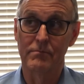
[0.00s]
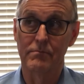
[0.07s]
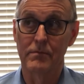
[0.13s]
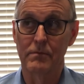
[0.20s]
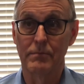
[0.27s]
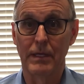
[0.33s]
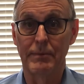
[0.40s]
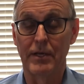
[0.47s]

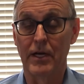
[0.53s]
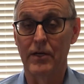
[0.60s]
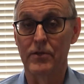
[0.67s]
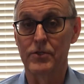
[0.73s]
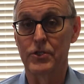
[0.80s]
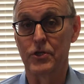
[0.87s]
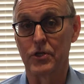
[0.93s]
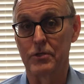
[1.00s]
maybe
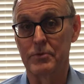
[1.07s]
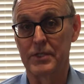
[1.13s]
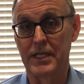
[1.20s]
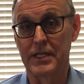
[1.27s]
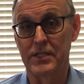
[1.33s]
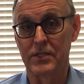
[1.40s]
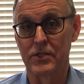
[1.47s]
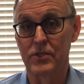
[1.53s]
other
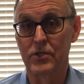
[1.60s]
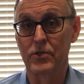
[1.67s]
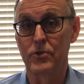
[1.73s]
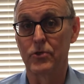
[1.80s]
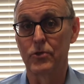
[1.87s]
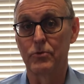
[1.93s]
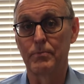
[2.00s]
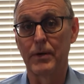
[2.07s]
circumstances
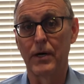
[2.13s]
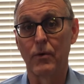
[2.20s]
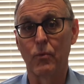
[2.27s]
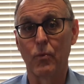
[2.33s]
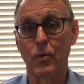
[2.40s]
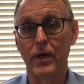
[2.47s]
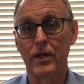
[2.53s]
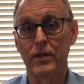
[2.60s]
too, but
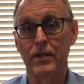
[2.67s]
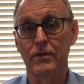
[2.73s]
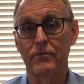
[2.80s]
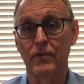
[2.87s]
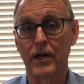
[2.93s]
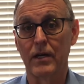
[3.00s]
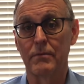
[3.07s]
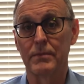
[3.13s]
with
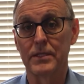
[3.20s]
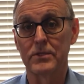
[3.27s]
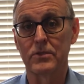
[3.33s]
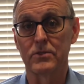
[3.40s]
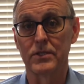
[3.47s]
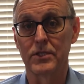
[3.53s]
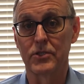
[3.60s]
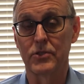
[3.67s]

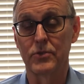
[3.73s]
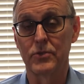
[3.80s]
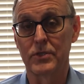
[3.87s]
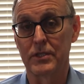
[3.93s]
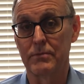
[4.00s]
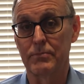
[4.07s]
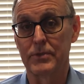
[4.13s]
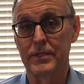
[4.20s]
environmental issues
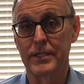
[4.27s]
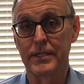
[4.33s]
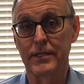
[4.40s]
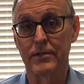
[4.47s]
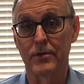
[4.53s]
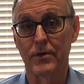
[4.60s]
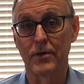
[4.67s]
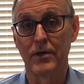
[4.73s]
in
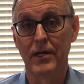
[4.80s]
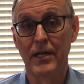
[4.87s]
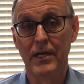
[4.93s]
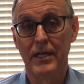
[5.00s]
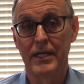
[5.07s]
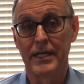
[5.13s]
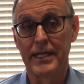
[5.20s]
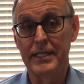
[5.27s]
particular,
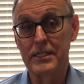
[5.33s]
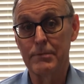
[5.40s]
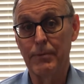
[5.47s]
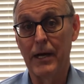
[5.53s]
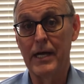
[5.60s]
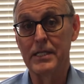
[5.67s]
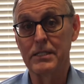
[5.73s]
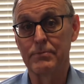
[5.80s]
it's
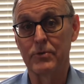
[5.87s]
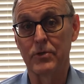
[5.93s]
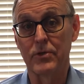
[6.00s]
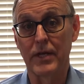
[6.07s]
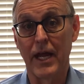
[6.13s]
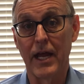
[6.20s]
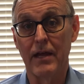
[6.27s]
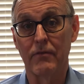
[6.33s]
possible
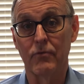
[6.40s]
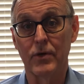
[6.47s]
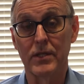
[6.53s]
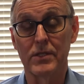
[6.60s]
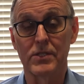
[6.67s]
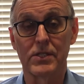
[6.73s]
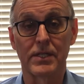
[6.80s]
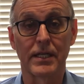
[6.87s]
to have real
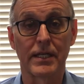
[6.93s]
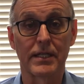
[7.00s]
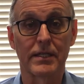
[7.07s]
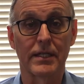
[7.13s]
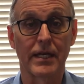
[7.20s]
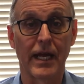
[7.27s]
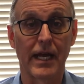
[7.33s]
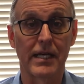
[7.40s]
estate
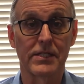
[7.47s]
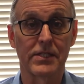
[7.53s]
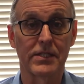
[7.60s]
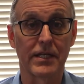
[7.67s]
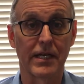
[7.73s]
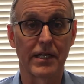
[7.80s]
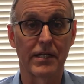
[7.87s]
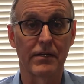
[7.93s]
that has a
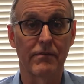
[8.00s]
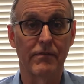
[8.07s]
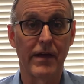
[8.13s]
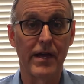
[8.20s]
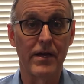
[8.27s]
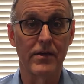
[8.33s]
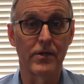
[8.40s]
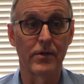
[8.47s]
negative
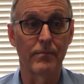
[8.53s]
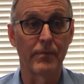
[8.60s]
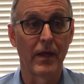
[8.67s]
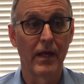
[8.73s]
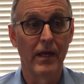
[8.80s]
value.